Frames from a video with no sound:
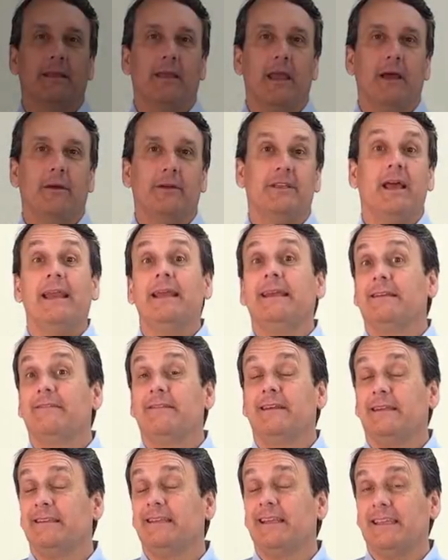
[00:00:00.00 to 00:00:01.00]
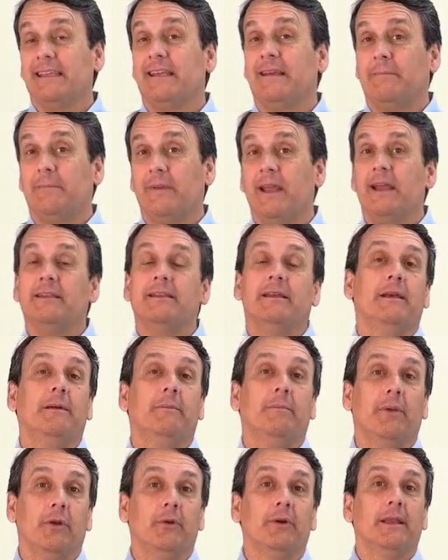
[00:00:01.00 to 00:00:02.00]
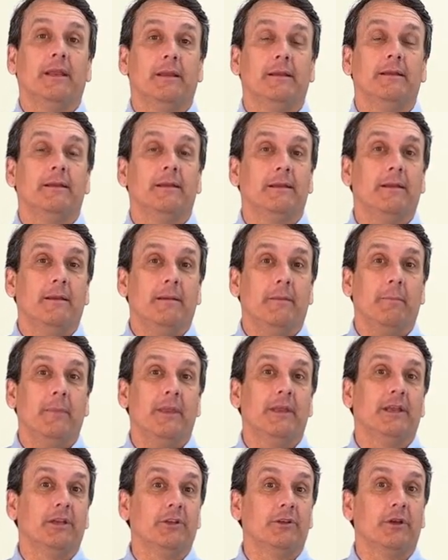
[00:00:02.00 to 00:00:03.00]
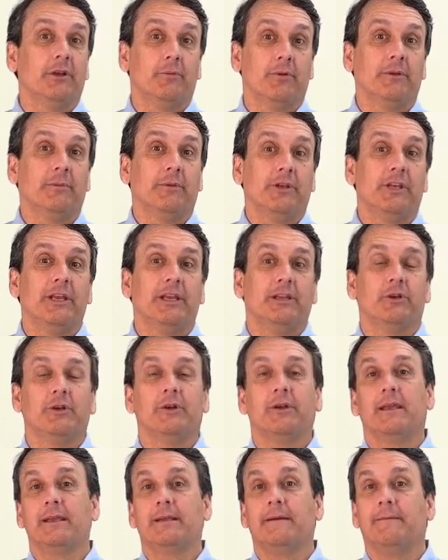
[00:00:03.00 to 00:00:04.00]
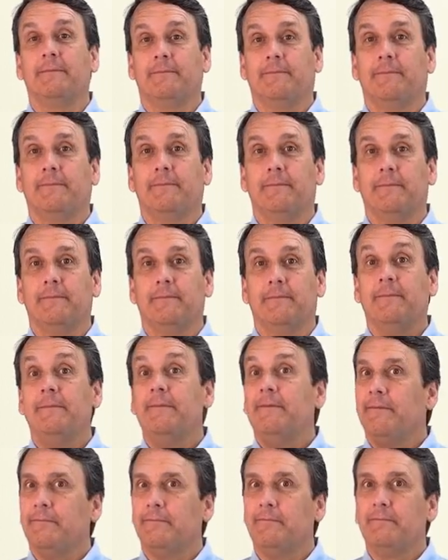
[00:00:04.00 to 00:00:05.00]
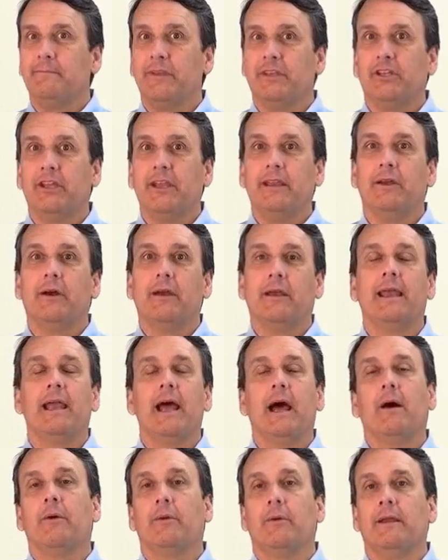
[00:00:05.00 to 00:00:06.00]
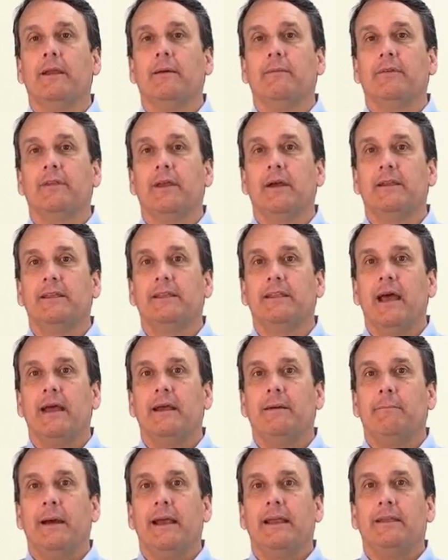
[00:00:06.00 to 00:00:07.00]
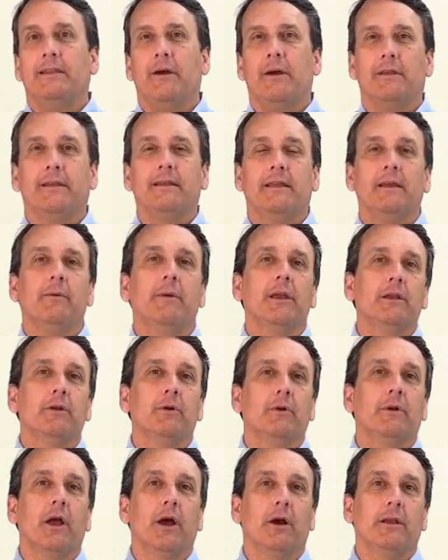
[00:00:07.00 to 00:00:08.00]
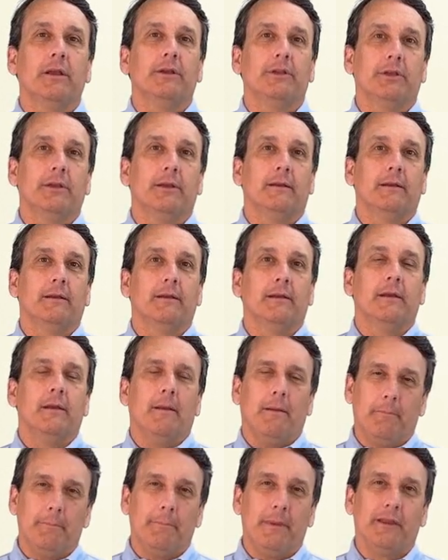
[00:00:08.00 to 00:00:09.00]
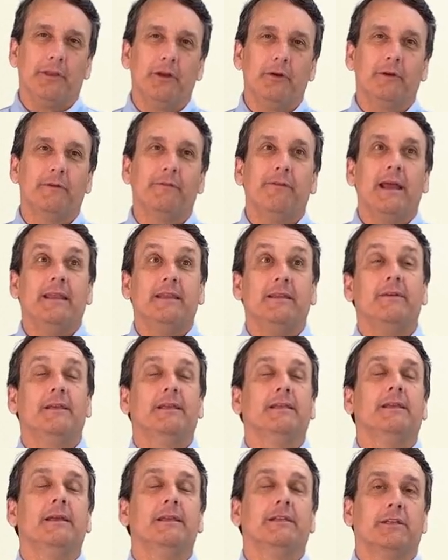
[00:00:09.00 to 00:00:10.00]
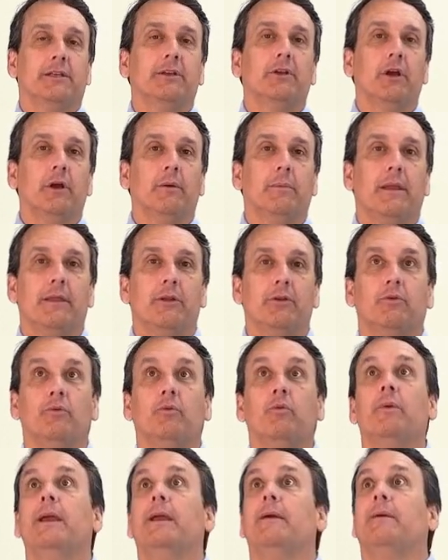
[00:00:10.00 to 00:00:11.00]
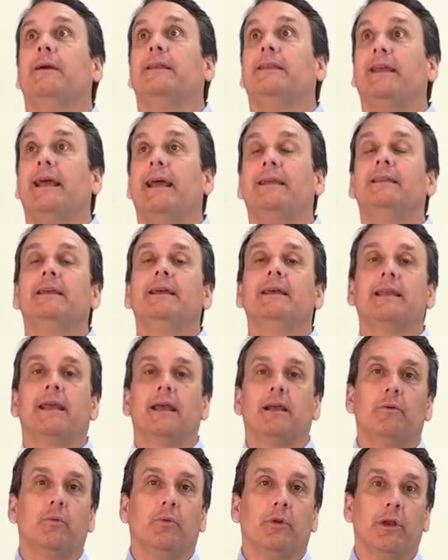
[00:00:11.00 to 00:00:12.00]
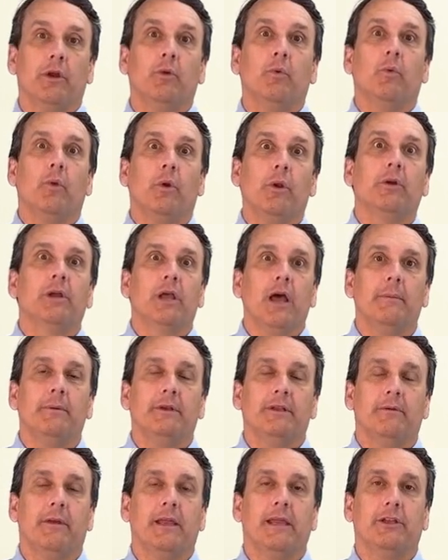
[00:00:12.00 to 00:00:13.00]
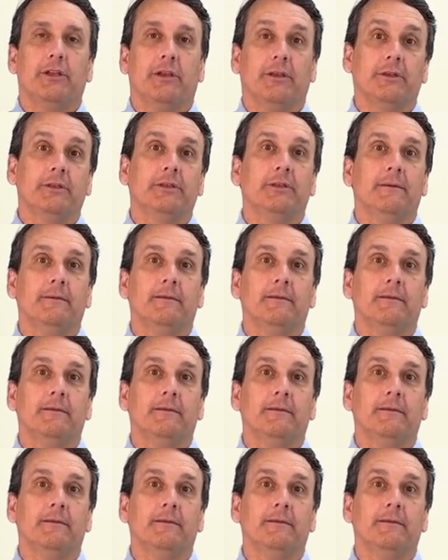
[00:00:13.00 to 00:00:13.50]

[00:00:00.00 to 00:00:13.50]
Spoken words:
how scientific thinking applies in computing, particularly with machine learning. Machine learning algorithms are designed based on theoretical knowledge, but their effectiveness is determined through rigorous testing and real-world observations.